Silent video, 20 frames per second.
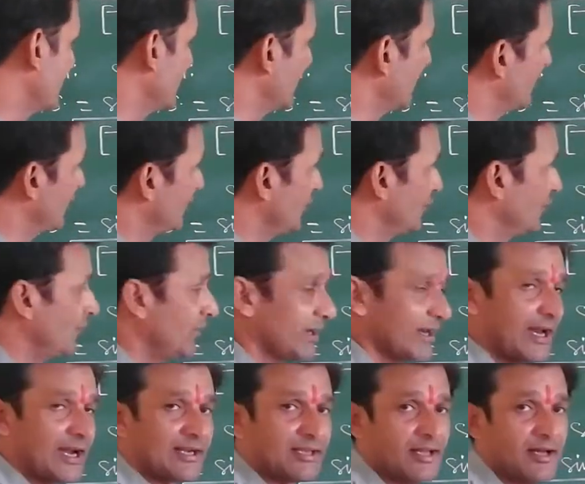you will
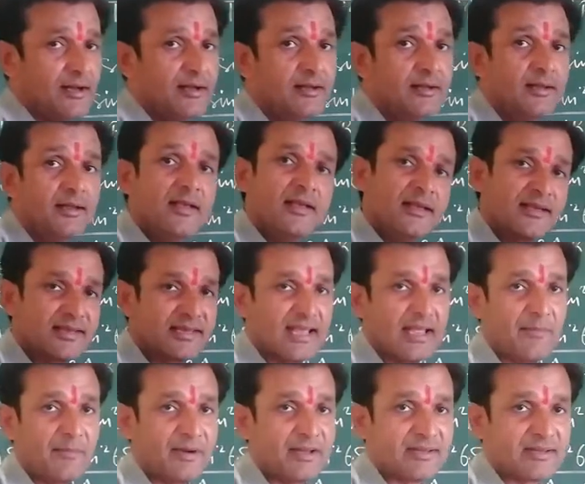get the
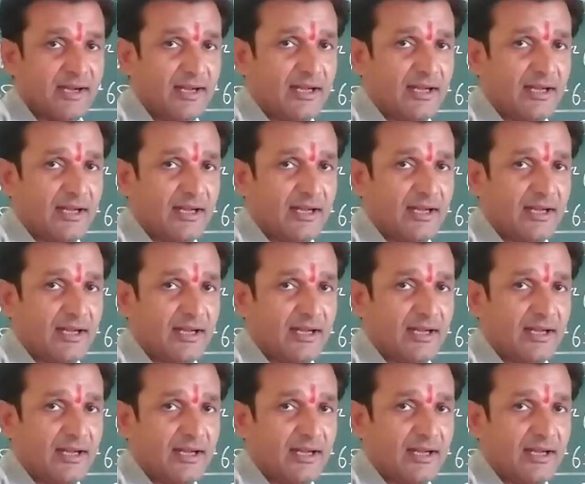same result,